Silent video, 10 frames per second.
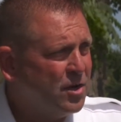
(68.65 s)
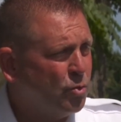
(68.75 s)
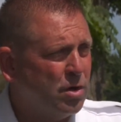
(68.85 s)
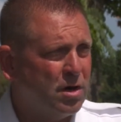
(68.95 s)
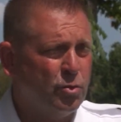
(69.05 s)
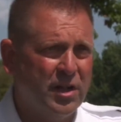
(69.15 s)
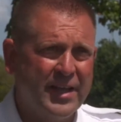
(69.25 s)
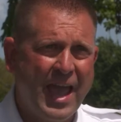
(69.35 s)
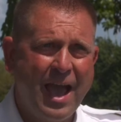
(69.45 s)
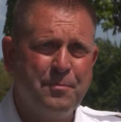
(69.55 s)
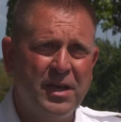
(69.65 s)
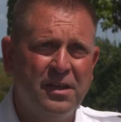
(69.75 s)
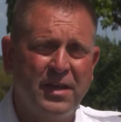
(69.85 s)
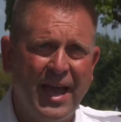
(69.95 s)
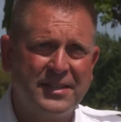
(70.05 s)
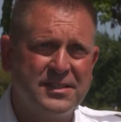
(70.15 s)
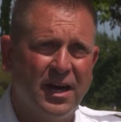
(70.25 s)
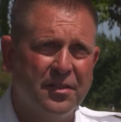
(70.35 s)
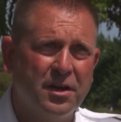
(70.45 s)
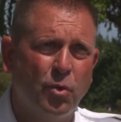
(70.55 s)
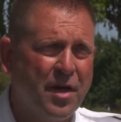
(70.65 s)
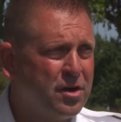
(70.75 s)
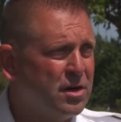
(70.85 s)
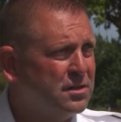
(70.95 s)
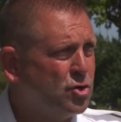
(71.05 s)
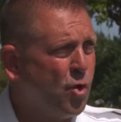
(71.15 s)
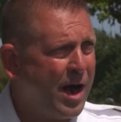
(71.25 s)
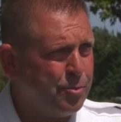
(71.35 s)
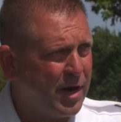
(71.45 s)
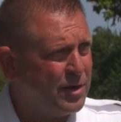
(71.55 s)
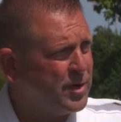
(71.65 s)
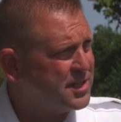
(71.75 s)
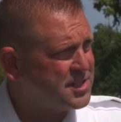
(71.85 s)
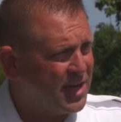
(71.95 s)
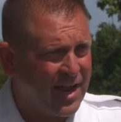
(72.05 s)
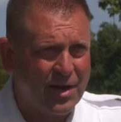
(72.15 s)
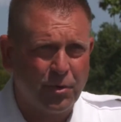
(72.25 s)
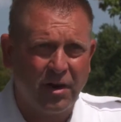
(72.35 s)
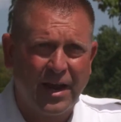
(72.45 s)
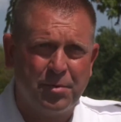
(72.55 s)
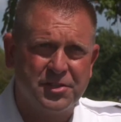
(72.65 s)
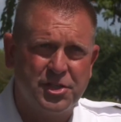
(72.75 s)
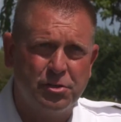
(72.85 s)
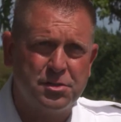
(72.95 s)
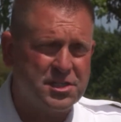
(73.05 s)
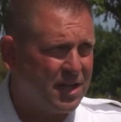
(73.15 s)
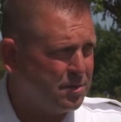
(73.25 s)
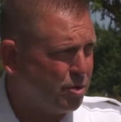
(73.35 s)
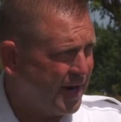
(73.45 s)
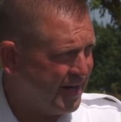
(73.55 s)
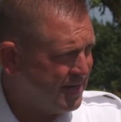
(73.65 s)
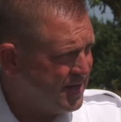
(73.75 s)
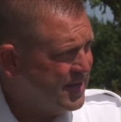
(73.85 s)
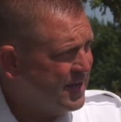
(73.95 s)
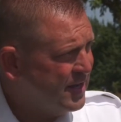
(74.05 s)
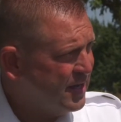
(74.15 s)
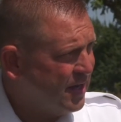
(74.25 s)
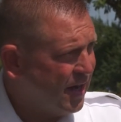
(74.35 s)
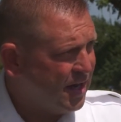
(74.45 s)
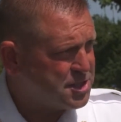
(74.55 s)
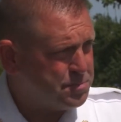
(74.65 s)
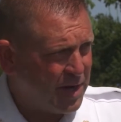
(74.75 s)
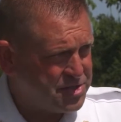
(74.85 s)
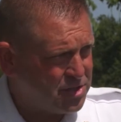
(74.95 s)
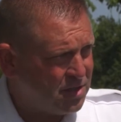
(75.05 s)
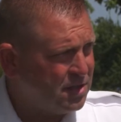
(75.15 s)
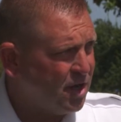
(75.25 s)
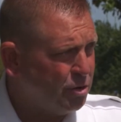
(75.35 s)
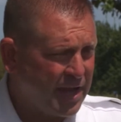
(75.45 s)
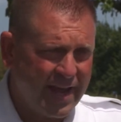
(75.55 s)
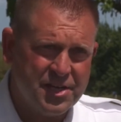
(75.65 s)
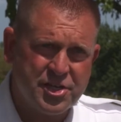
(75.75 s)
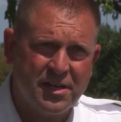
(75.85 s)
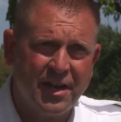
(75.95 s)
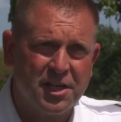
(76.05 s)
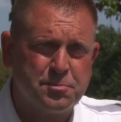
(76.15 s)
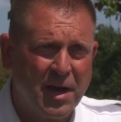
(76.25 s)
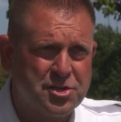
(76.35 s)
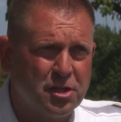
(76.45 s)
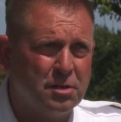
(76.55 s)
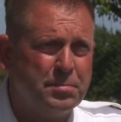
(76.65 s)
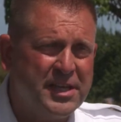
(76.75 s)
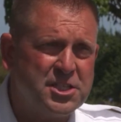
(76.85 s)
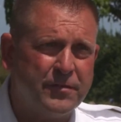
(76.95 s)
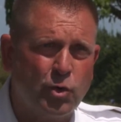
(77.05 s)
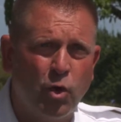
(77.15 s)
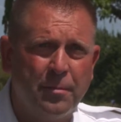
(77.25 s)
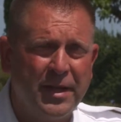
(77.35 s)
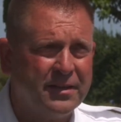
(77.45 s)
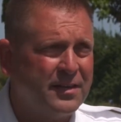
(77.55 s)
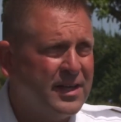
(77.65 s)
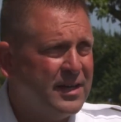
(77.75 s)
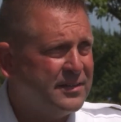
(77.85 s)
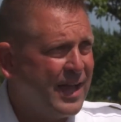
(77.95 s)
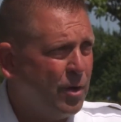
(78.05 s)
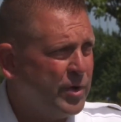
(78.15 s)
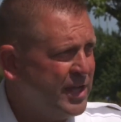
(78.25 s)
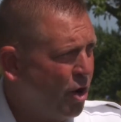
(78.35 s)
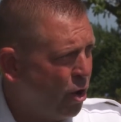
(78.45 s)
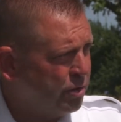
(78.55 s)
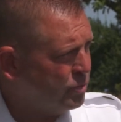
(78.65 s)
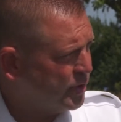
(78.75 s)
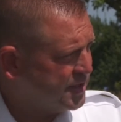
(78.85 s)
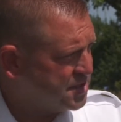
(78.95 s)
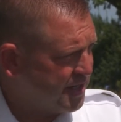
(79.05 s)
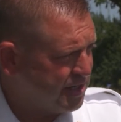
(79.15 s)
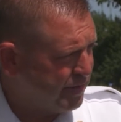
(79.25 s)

We're really happy that the weather cooperated with us today and we're able to celebrate a special occasion and a special piece of equipment that we own with the city of